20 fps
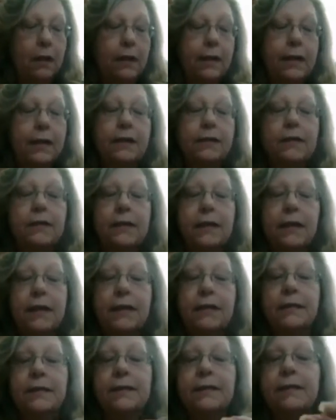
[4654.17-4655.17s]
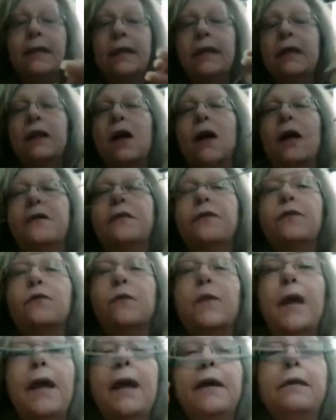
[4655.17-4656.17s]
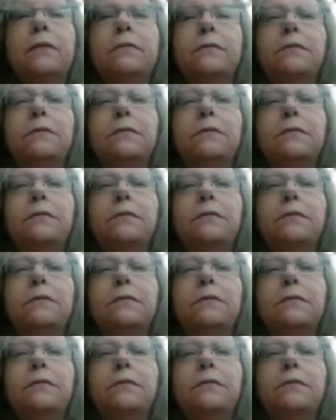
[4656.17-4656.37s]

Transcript: This is C-Lon thread.